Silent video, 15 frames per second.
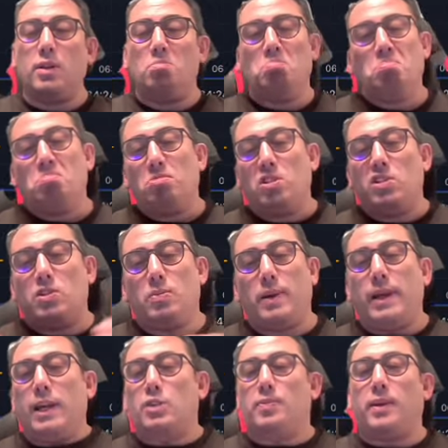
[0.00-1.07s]
this is my
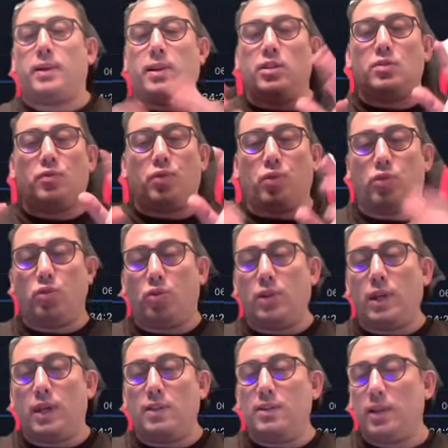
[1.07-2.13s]
expectation for two
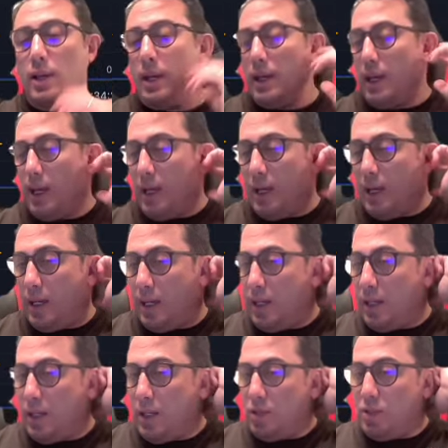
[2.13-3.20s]
days uh,
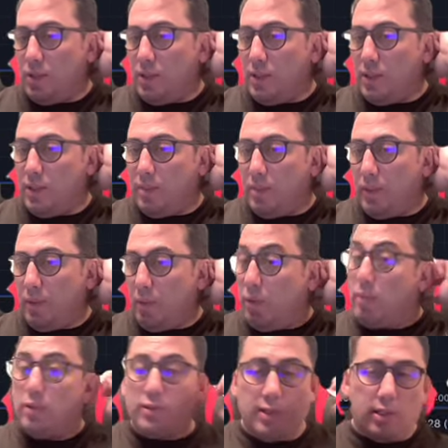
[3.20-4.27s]
that's the reason we will
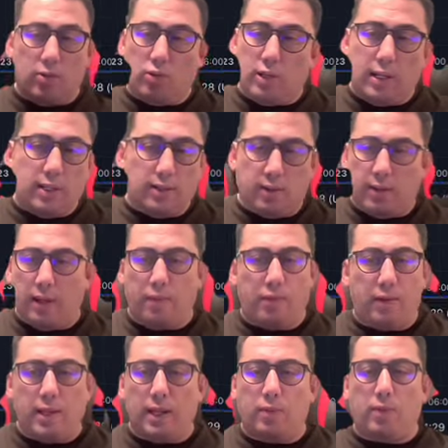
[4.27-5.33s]
see together every
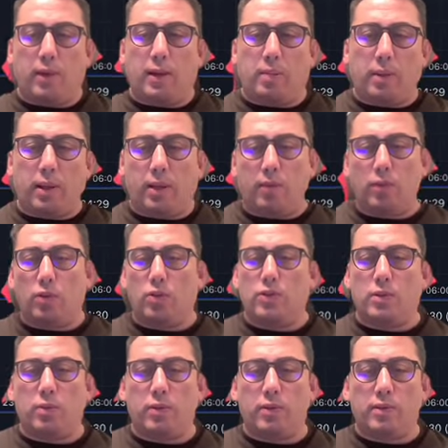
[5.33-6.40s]
night we are making videos and
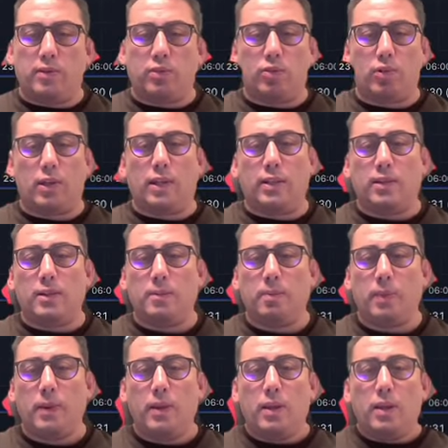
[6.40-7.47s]
we will see together
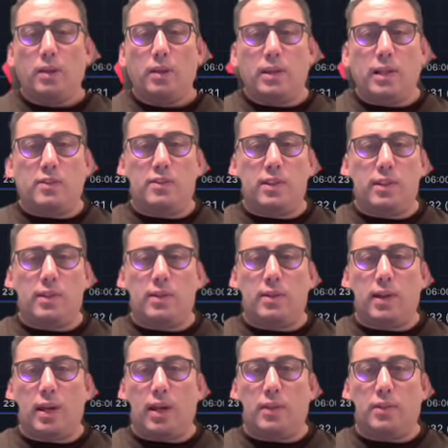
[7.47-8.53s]
let's see the other